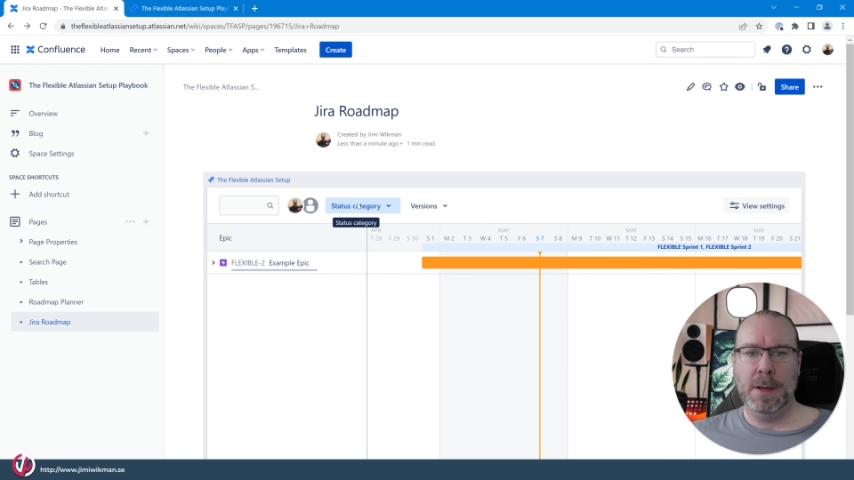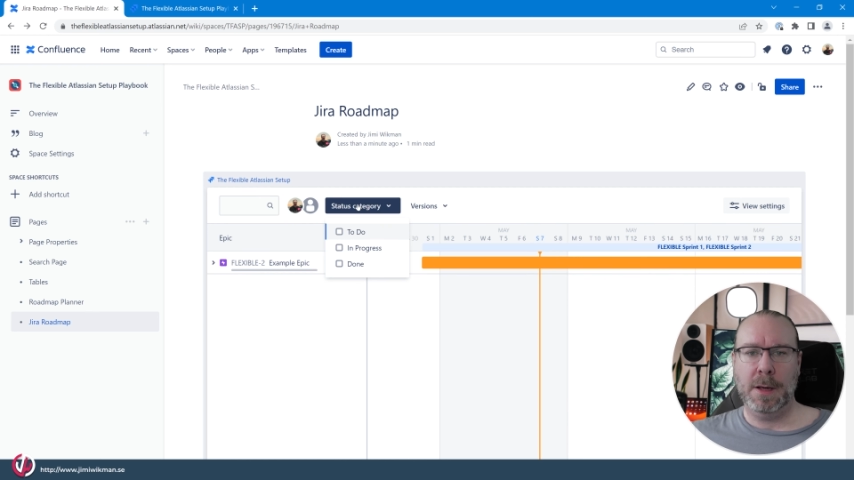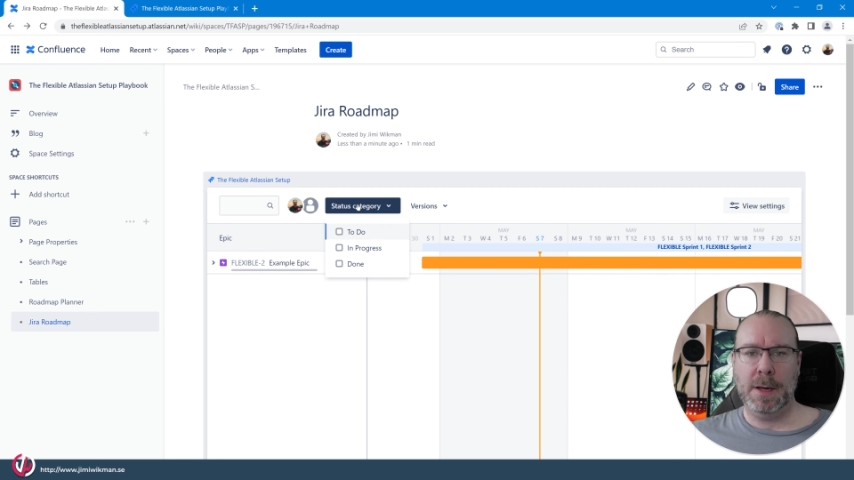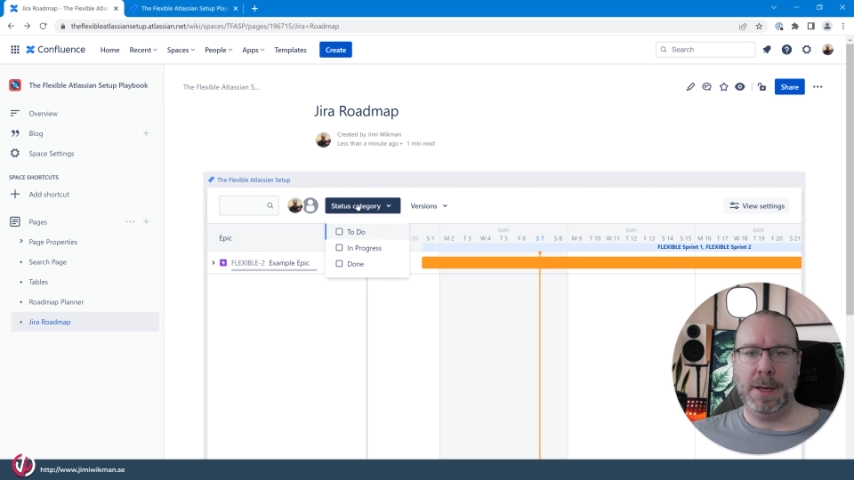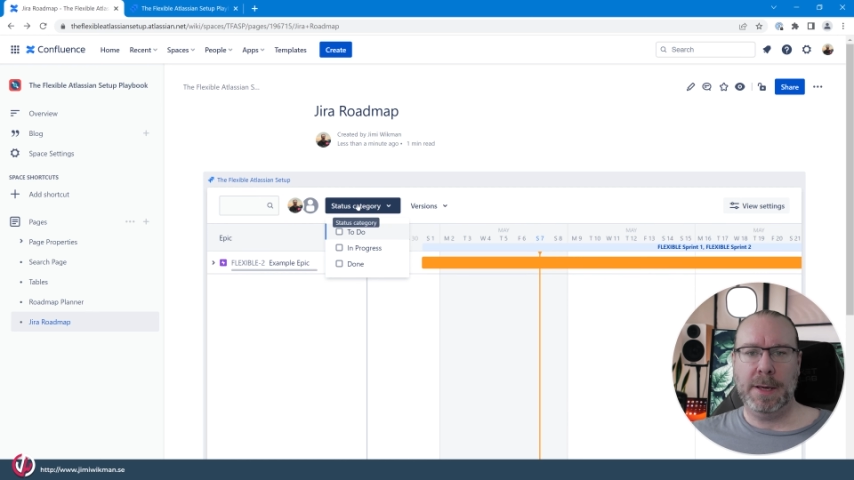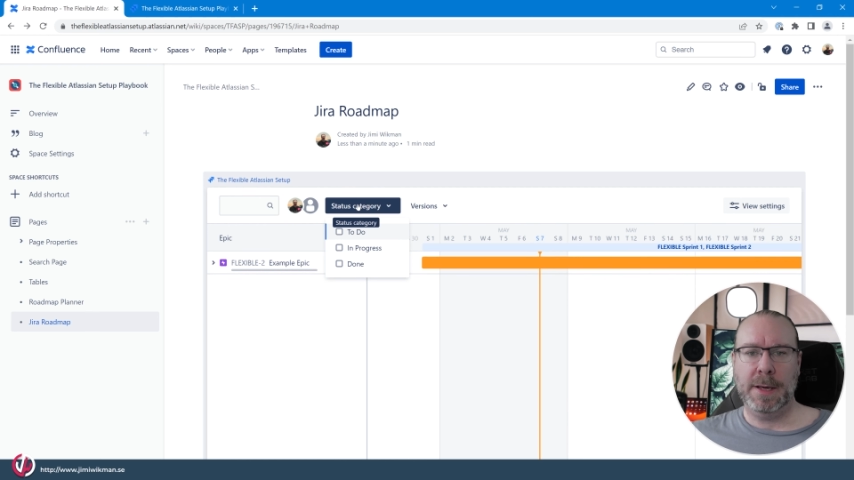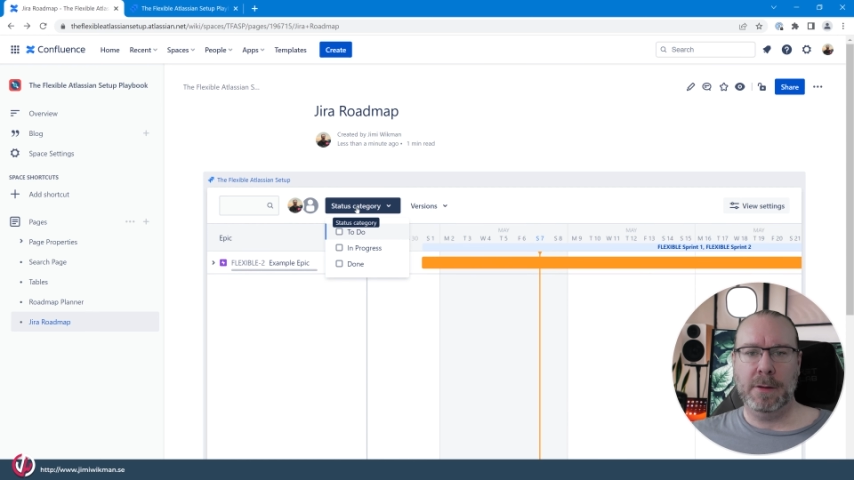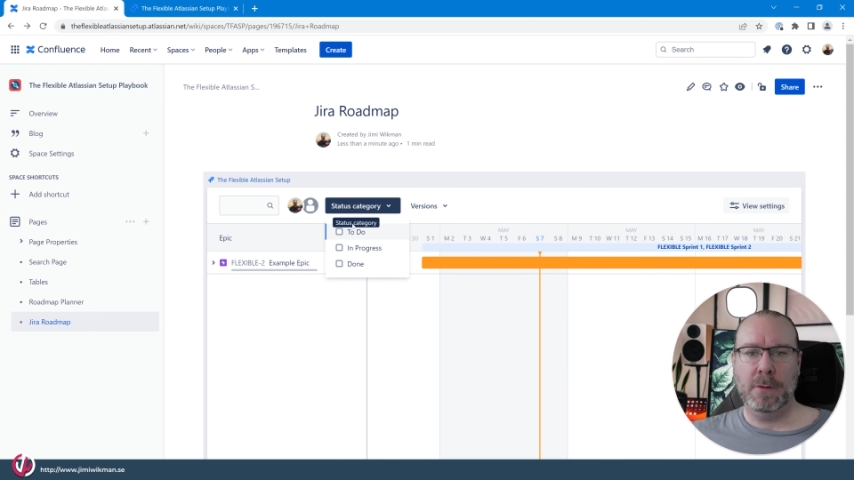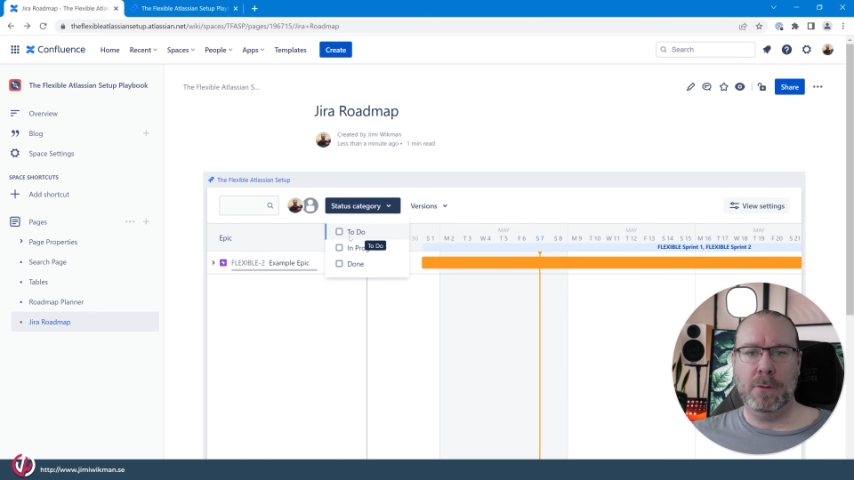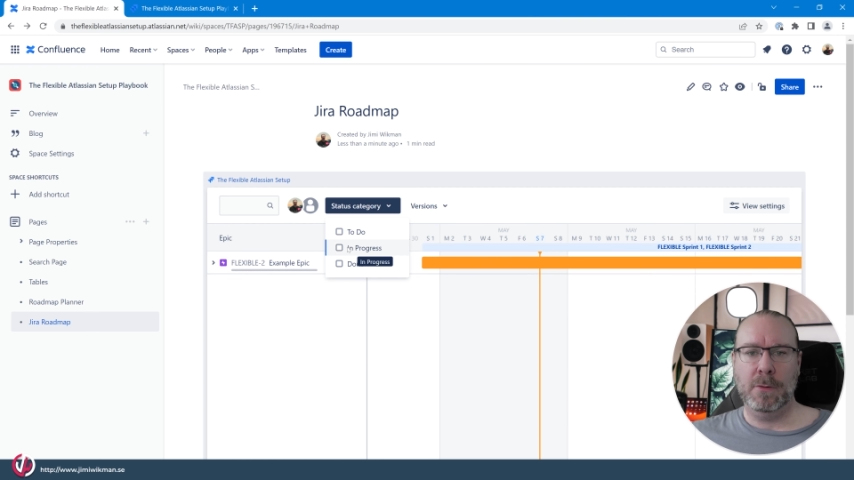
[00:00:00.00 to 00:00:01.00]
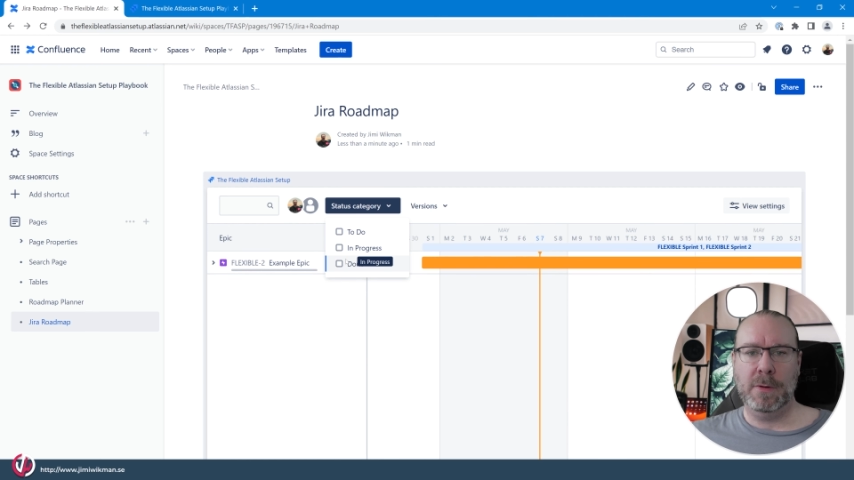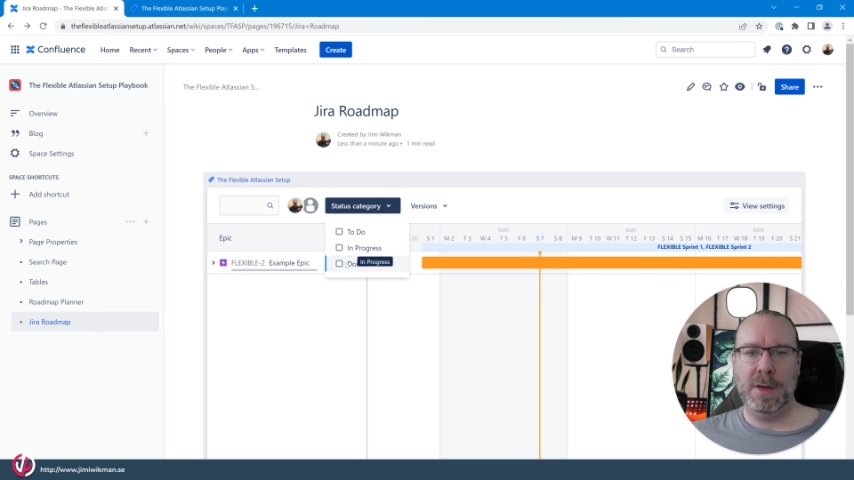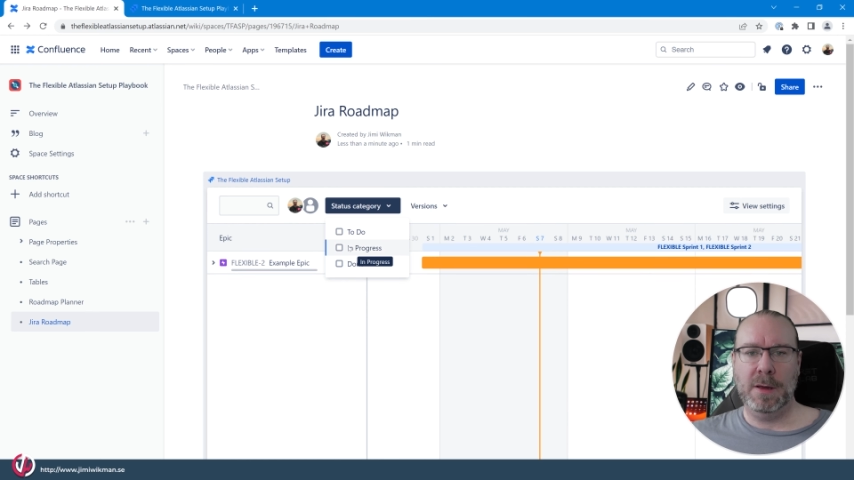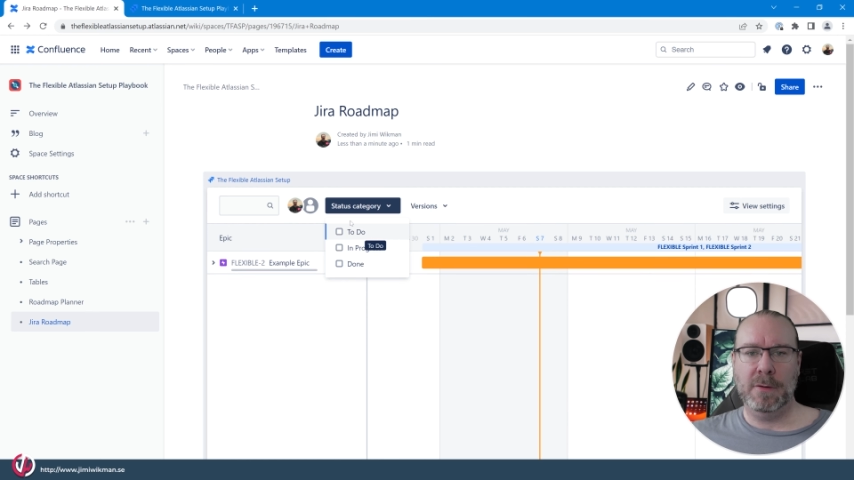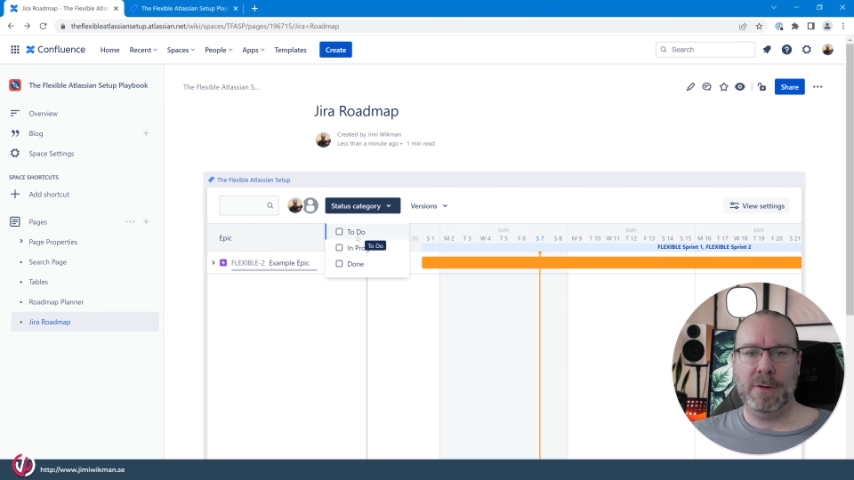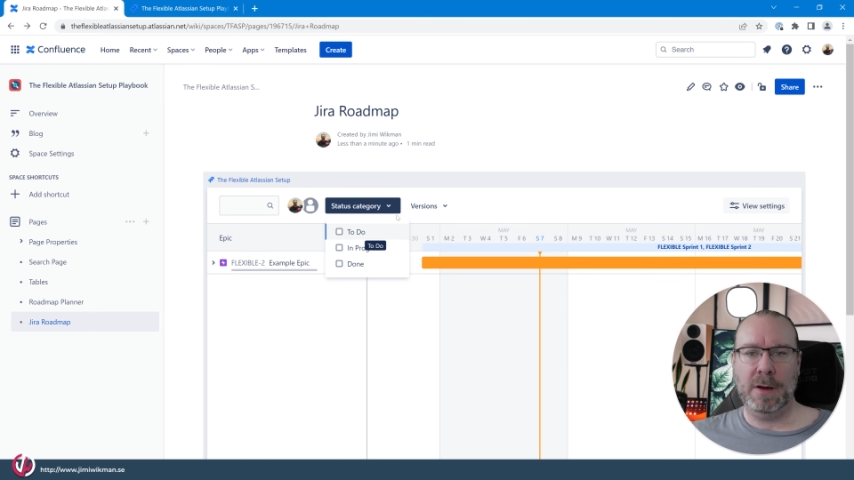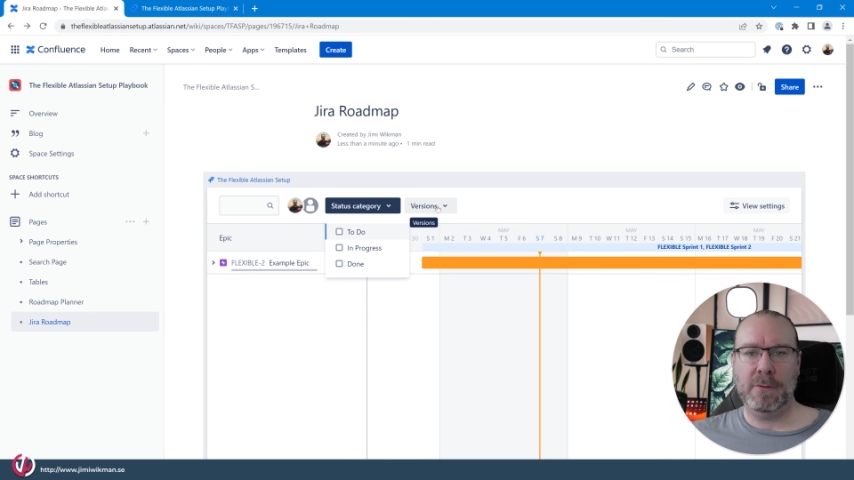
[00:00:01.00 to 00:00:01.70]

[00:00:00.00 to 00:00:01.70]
I can do the status